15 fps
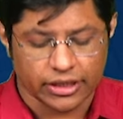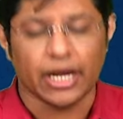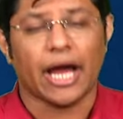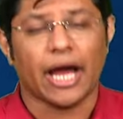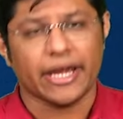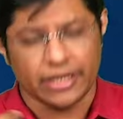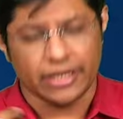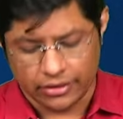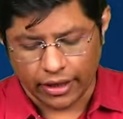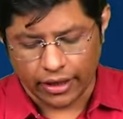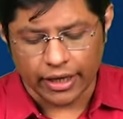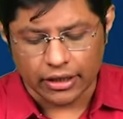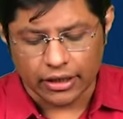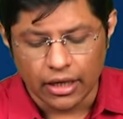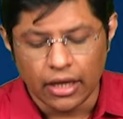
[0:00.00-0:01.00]
Again,
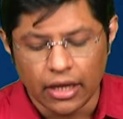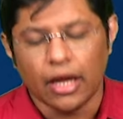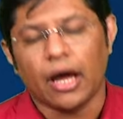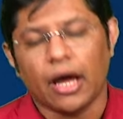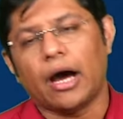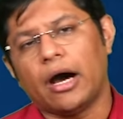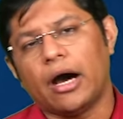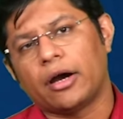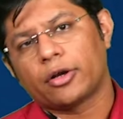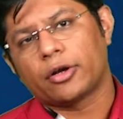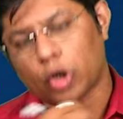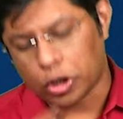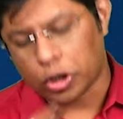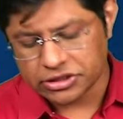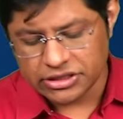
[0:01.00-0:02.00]
it
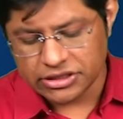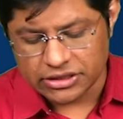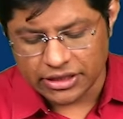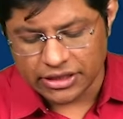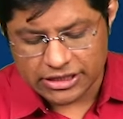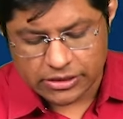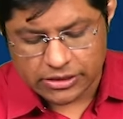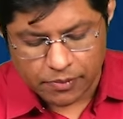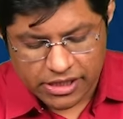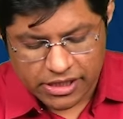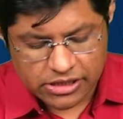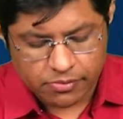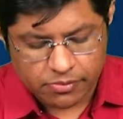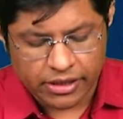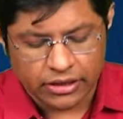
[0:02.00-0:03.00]
causes
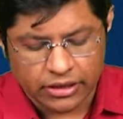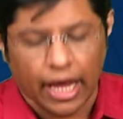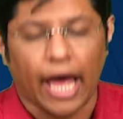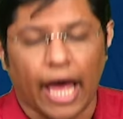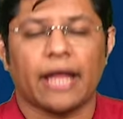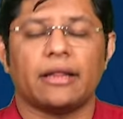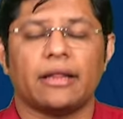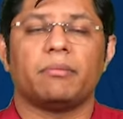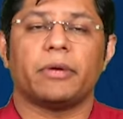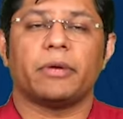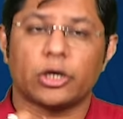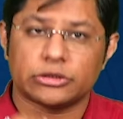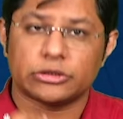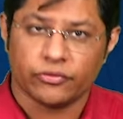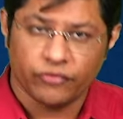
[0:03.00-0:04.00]
displacement and
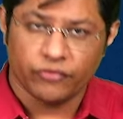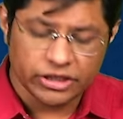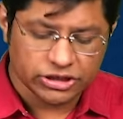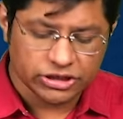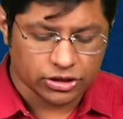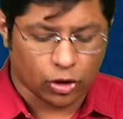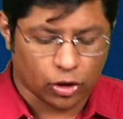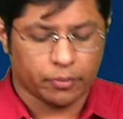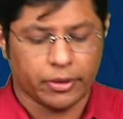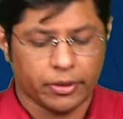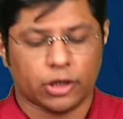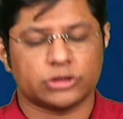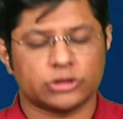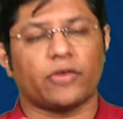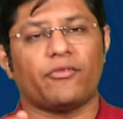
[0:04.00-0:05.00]
because
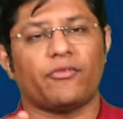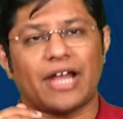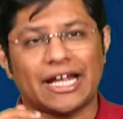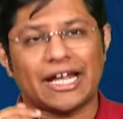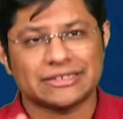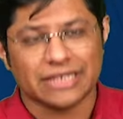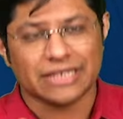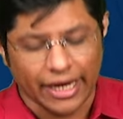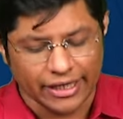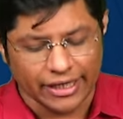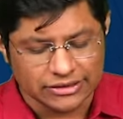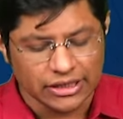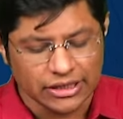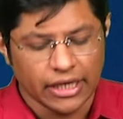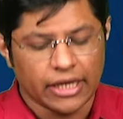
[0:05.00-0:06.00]
of
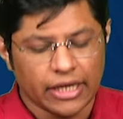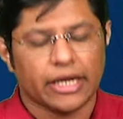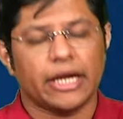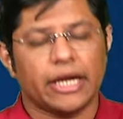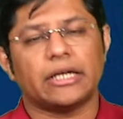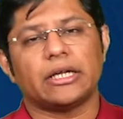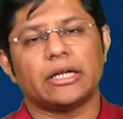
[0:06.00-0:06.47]
landslides, it